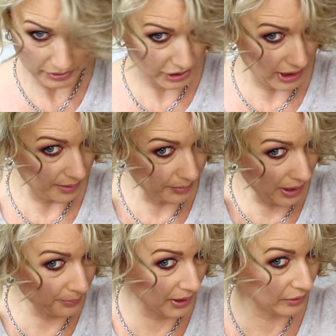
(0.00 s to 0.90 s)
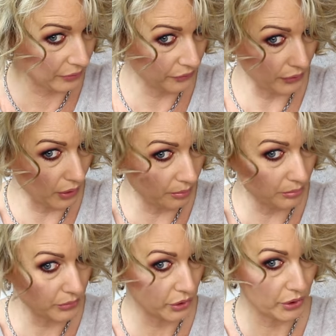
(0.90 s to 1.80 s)
shape. Apart
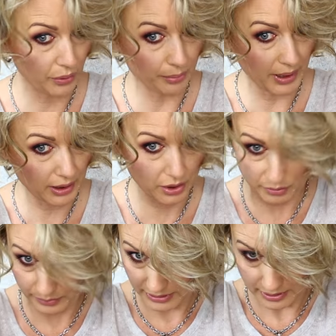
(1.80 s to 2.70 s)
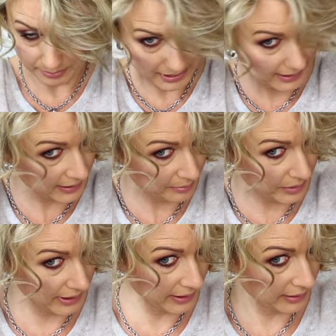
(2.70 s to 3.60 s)
from, you know, backcombing the back a
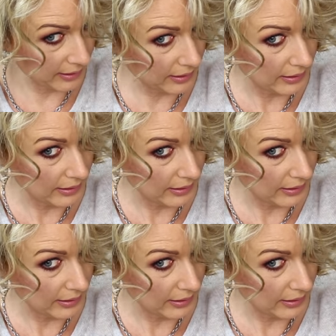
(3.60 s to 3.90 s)
bit,